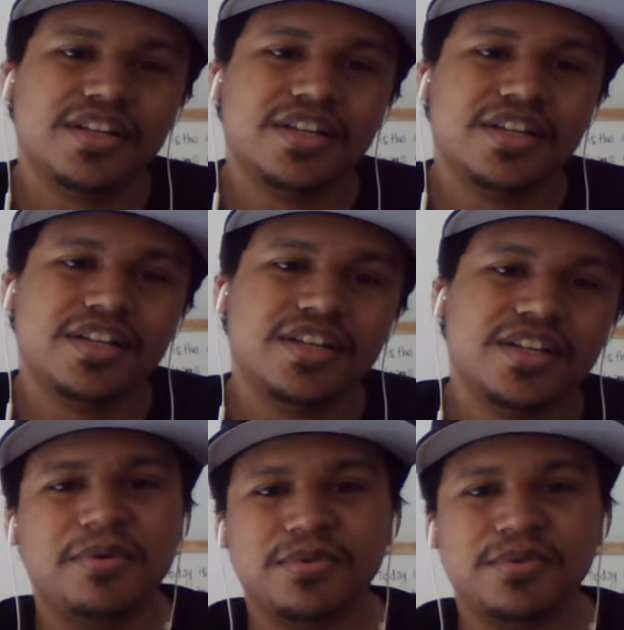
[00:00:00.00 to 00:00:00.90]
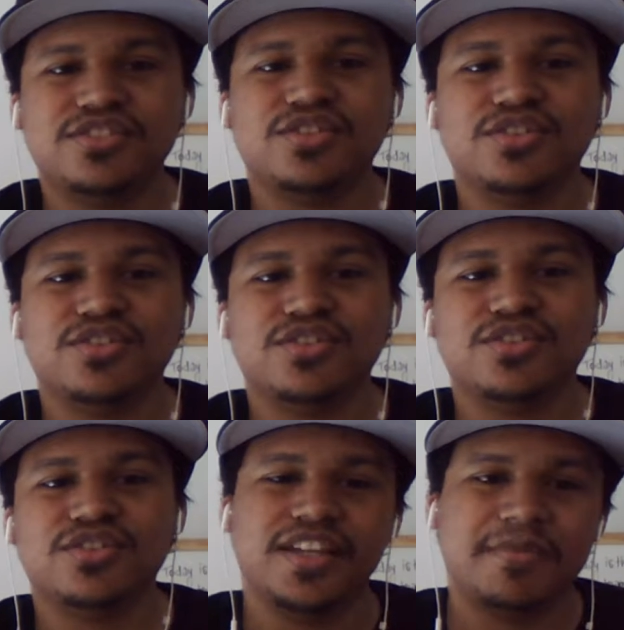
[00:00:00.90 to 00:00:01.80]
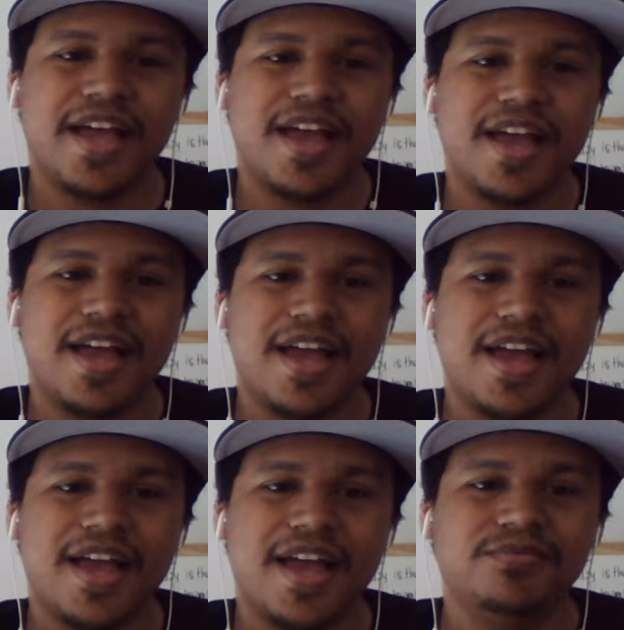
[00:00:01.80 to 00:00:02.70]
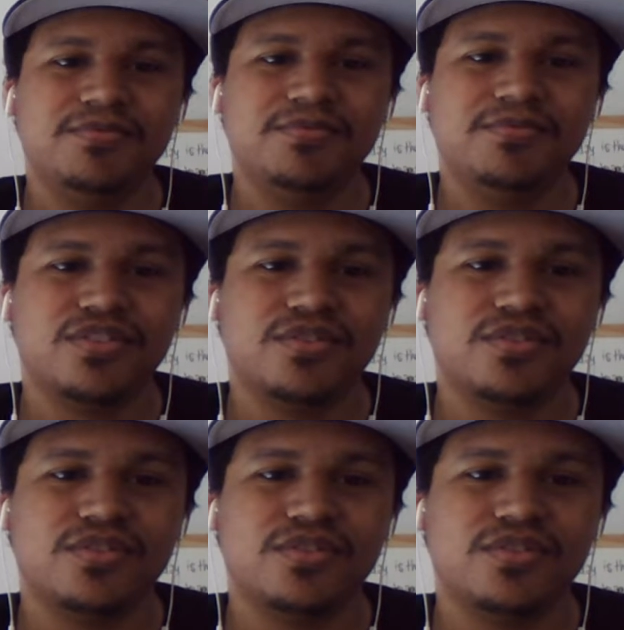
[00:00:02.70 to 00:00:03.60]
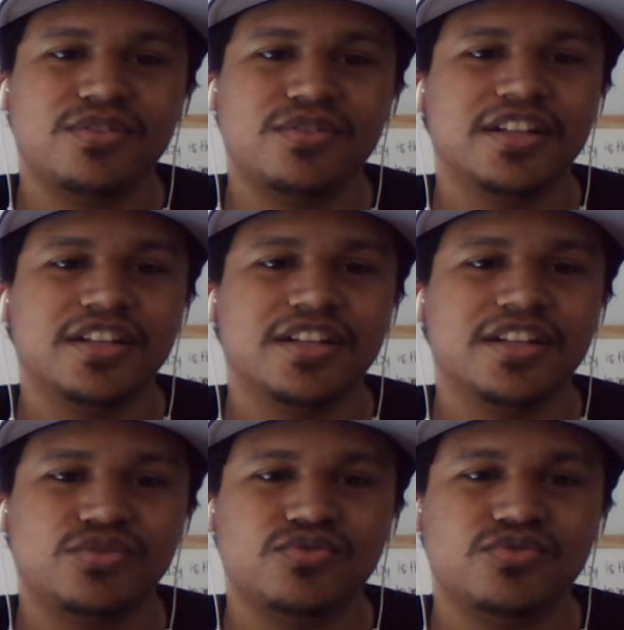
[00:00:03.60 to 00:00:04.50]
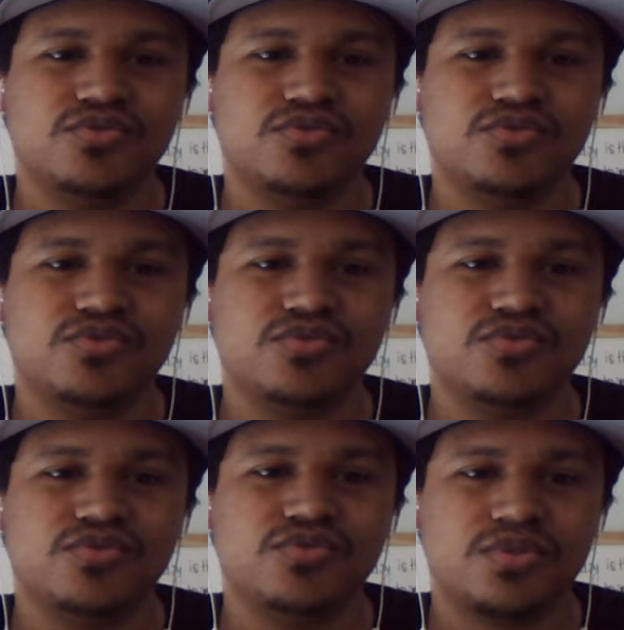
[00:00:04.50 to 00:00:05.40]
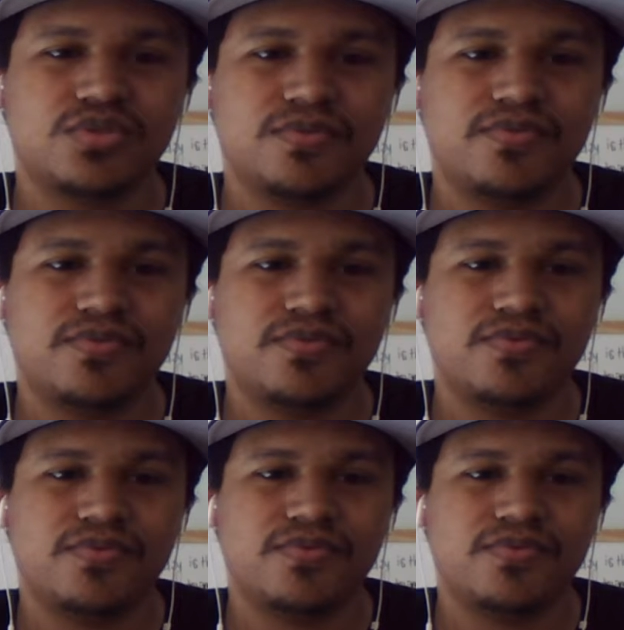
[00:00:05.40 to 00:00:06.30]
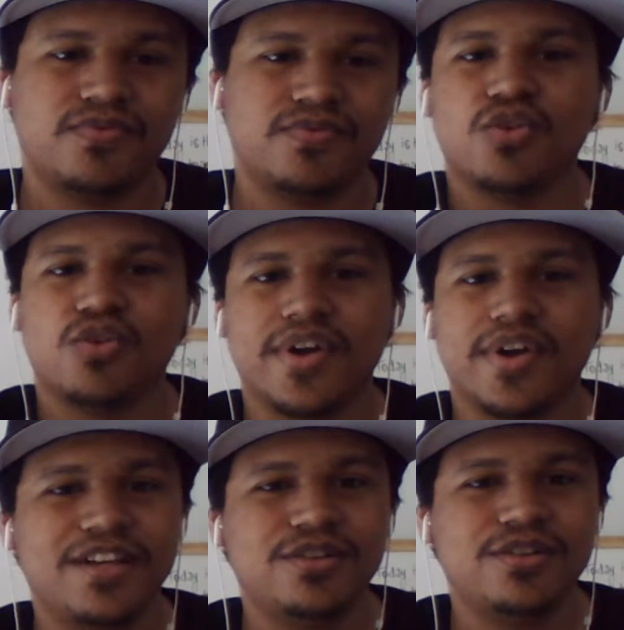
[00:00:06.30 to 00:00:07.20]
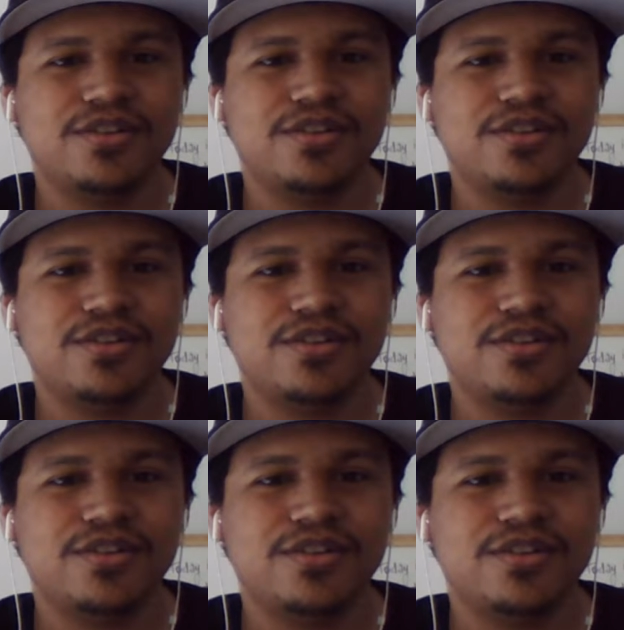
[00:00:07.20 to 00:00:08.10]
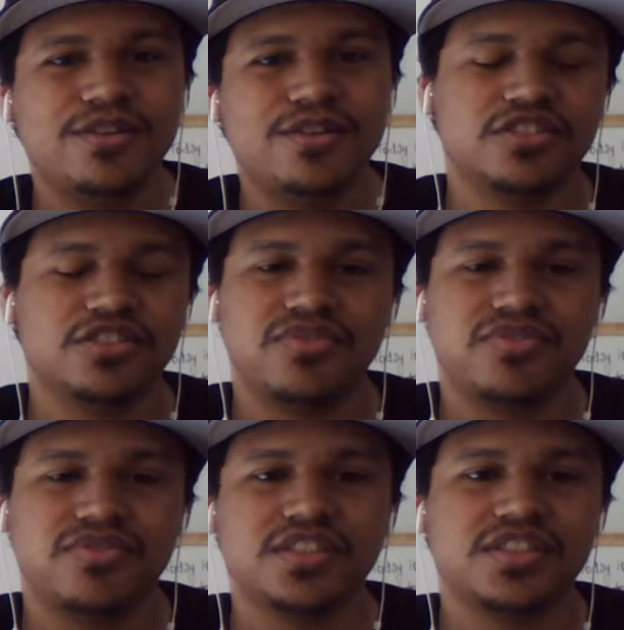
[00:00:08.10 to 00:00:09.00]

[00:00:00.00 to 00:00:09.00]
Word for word: The Spider-Man we deserve, and I'm happy. Oh, look at him run! Oh my God, those those fucking right angle turns on those buildings is flawless.